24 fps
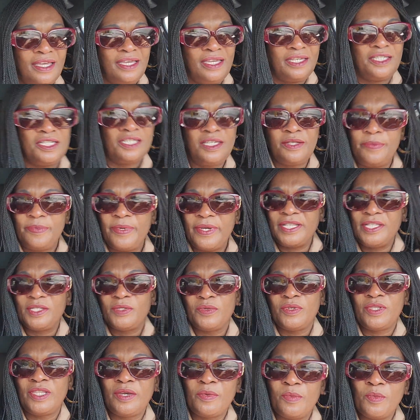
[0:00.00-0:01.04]
It depends
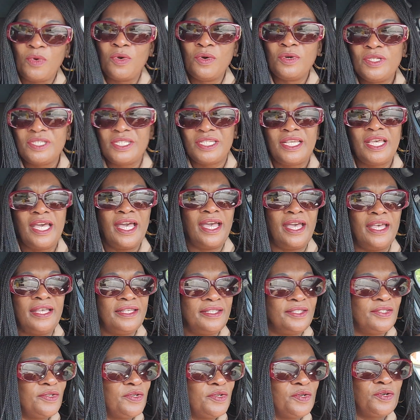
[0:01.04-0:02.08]
with the moods,
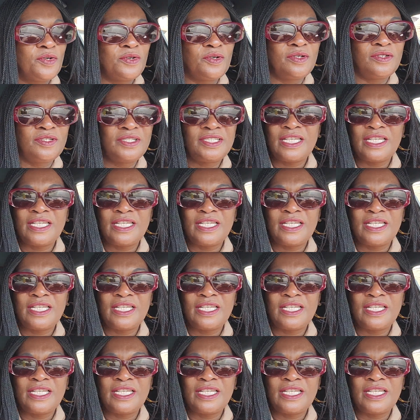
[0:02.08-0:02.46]
guys, you know.